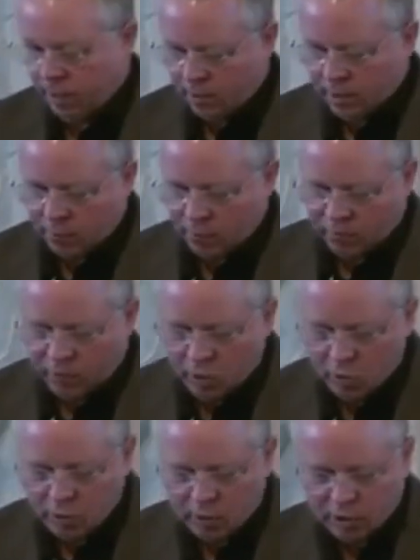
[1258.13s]
that
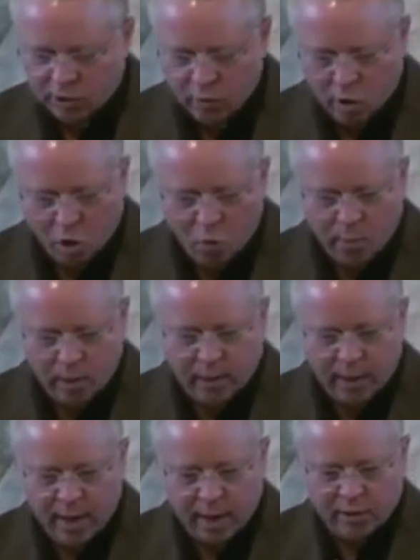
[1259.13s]
refuses to
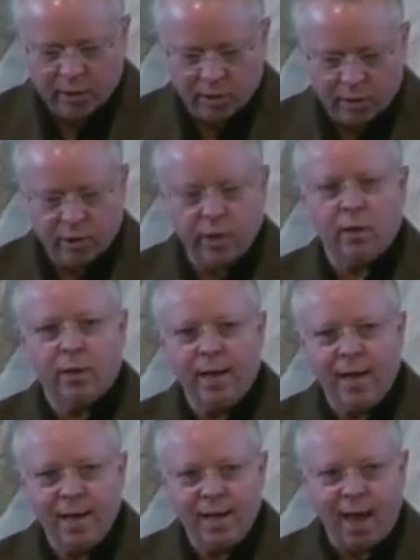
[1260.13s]
openly and
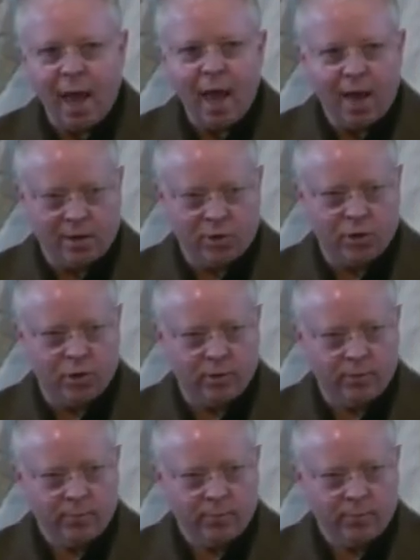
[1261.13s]
sincerely engage